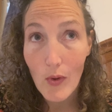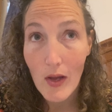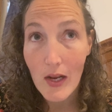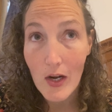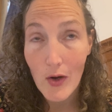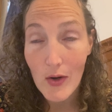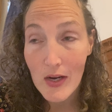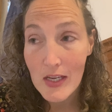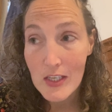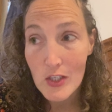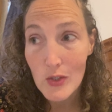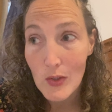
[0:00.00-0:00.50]
in
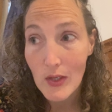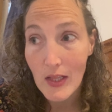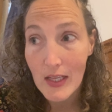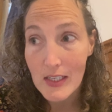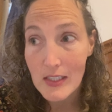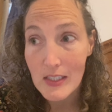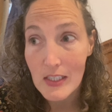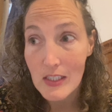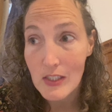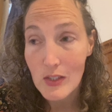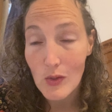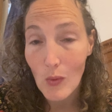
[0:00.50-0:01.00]
our history
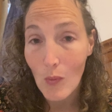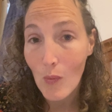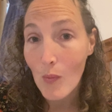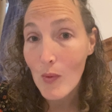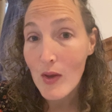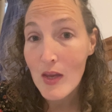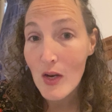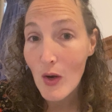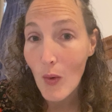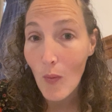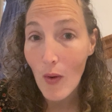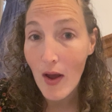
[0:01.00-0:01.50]
lessons,
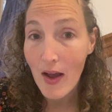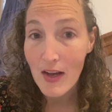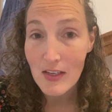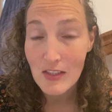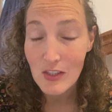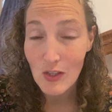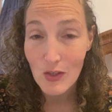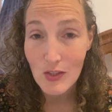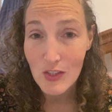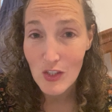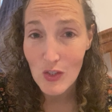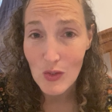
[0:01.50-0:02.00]
we don't
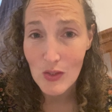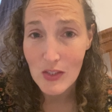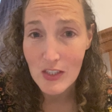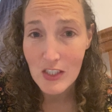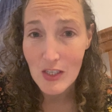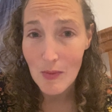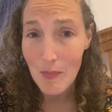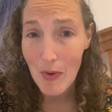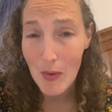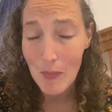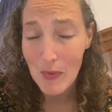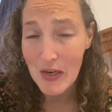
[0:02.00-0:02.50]
ask our students
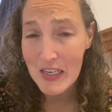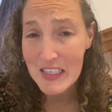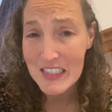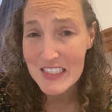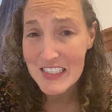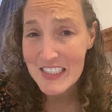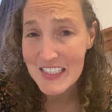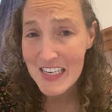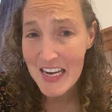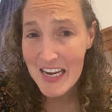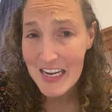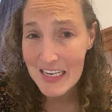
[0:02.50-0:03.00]
to memorize
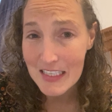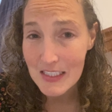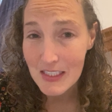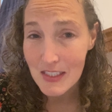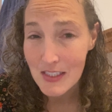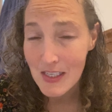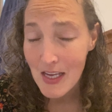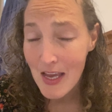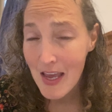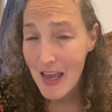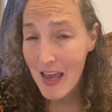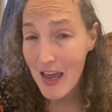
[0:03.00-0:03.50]

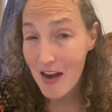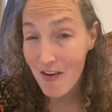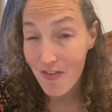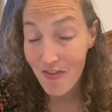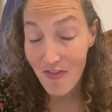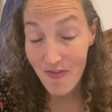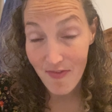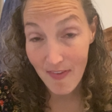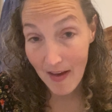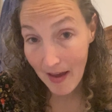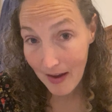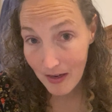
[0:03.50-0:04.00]
dates and
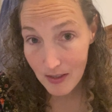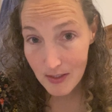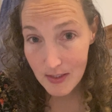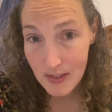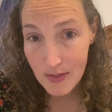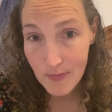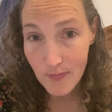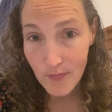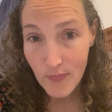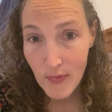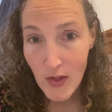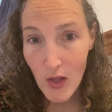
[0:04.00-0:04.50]

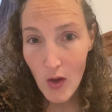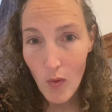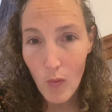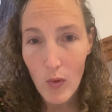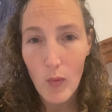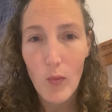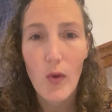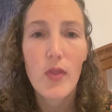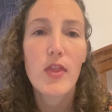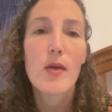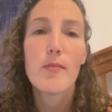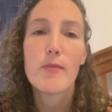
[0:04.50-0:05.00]
facts.
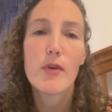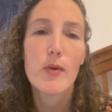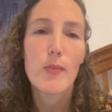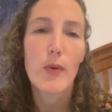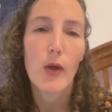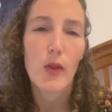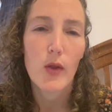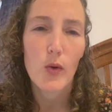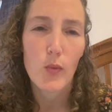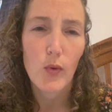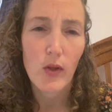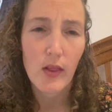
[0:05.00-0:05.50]
We want them to
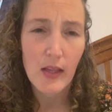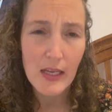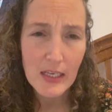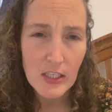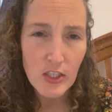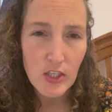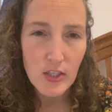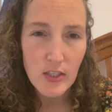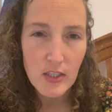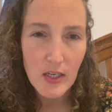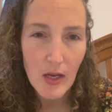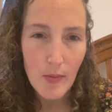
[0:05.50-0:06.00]
build a
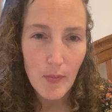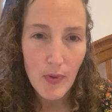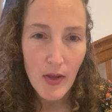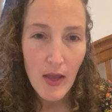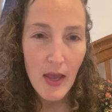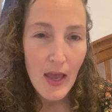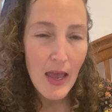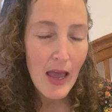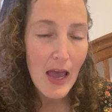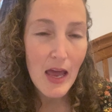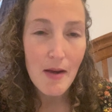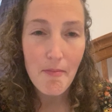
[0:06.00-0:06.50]
relationship.
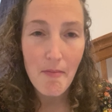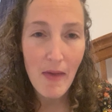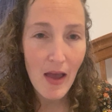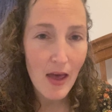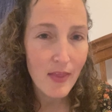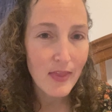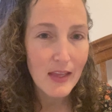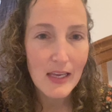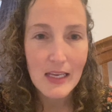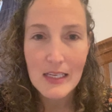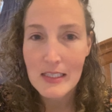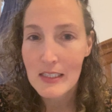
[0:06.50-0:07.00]
And
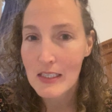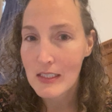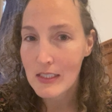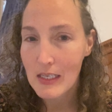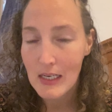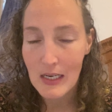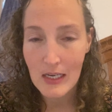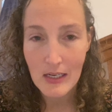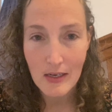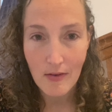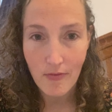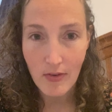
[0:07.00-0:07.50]
math isn't
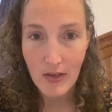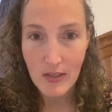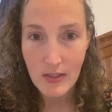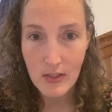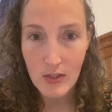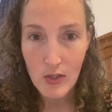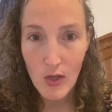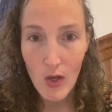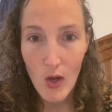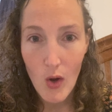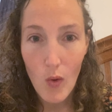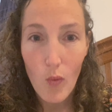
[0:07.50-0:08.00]
any different.
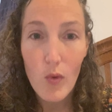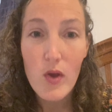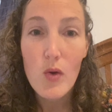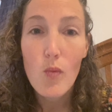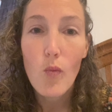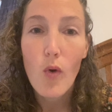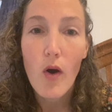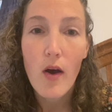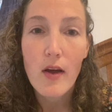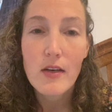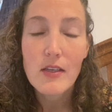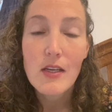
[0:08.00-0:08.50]
We
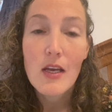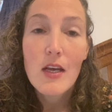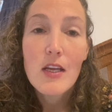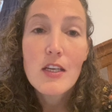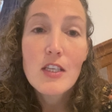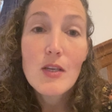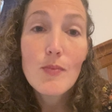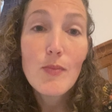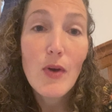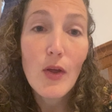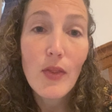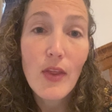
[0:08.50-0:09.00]
want
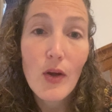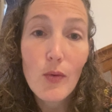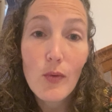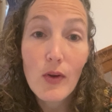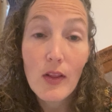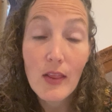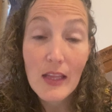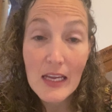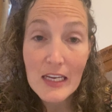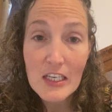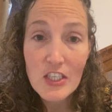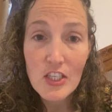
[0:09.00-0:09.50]
to build that
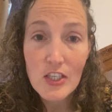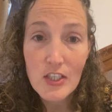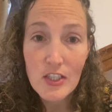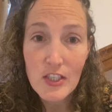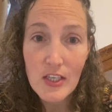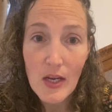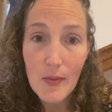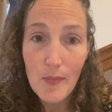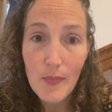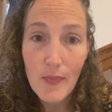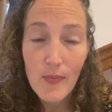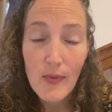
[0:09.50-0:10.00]

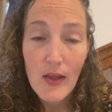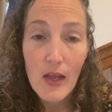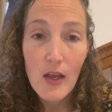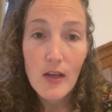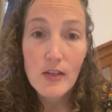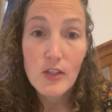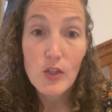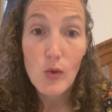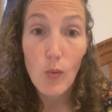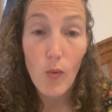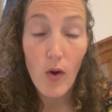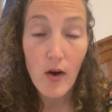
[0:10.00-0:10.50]
relationship.
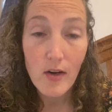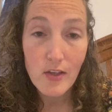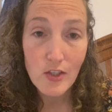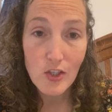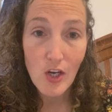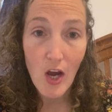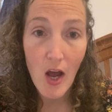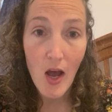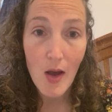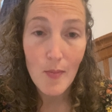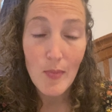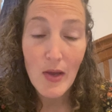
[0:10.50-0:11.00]
So our
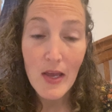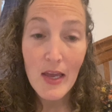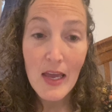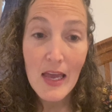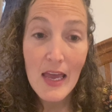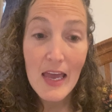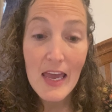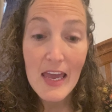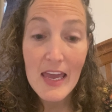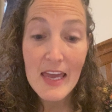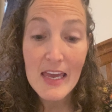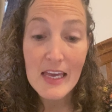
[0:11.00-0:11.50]
job
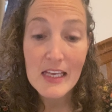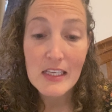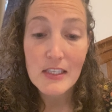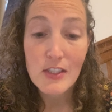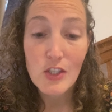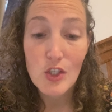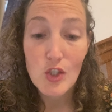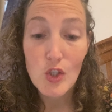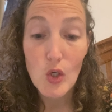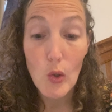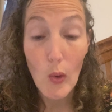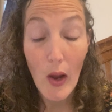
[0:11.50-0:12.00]

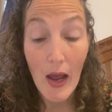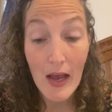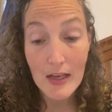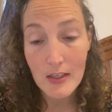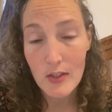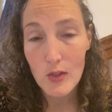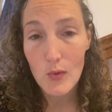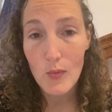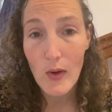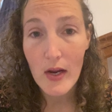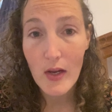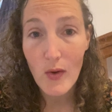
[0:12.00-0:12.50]
is to
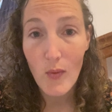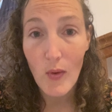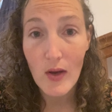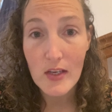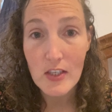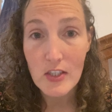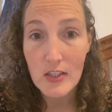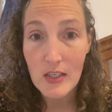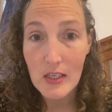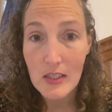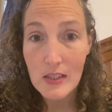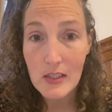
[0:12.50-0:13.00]
ask the right
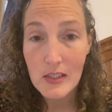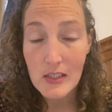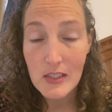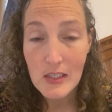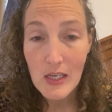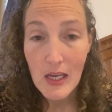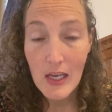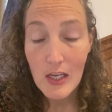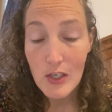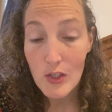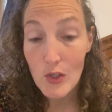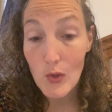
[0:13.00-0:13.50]
questions,
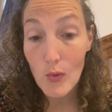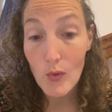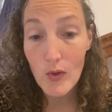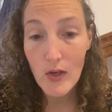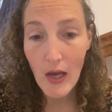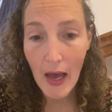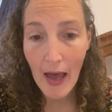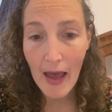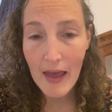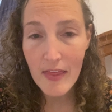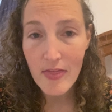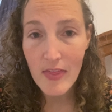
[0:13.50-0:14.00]
to
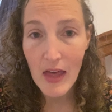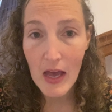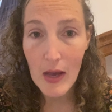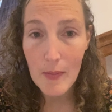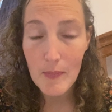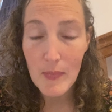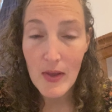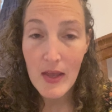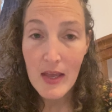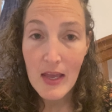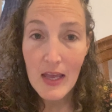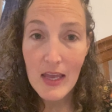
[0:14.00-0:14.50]
guide
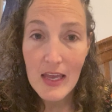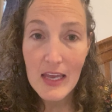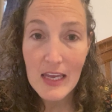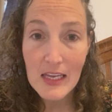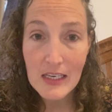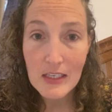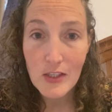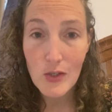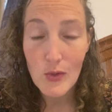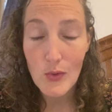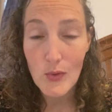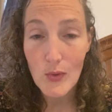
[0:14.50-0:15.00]
them
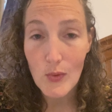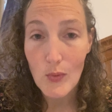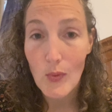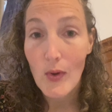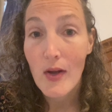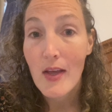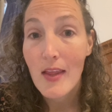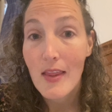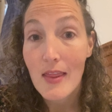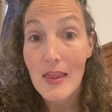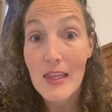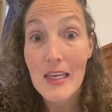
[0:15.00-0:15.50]
into
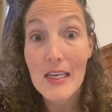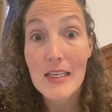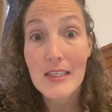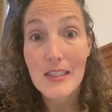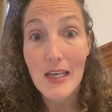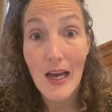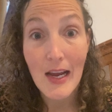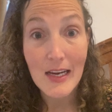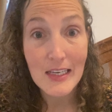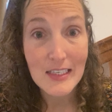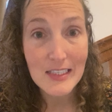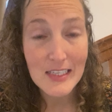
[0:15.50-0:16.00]
these
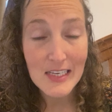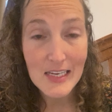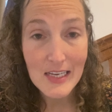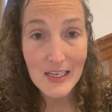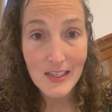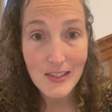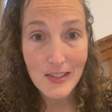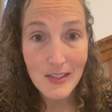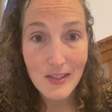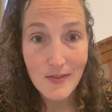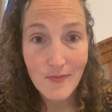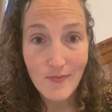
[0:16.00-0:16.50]

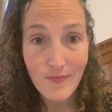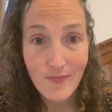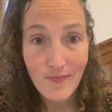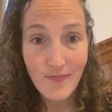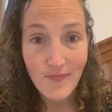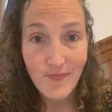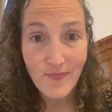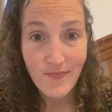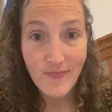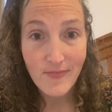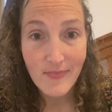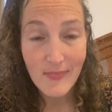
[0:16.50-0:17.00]
ideas,
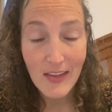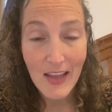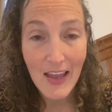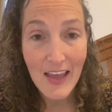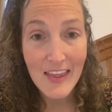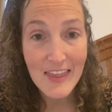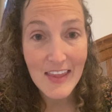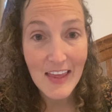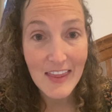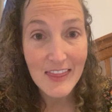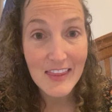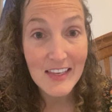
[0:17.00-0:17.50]

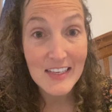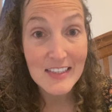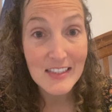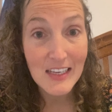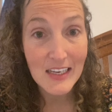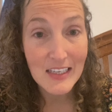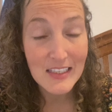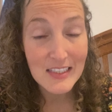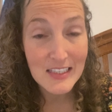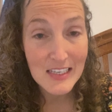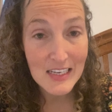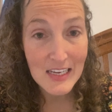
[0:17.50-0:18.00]
and that these
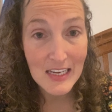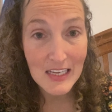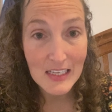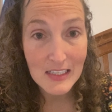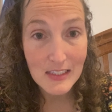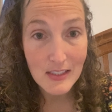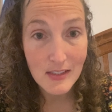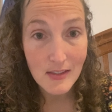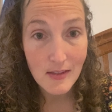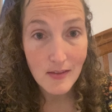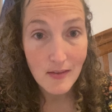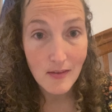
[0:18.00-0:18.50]

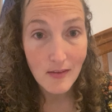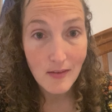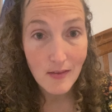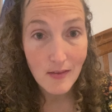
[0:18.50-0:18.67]
ideas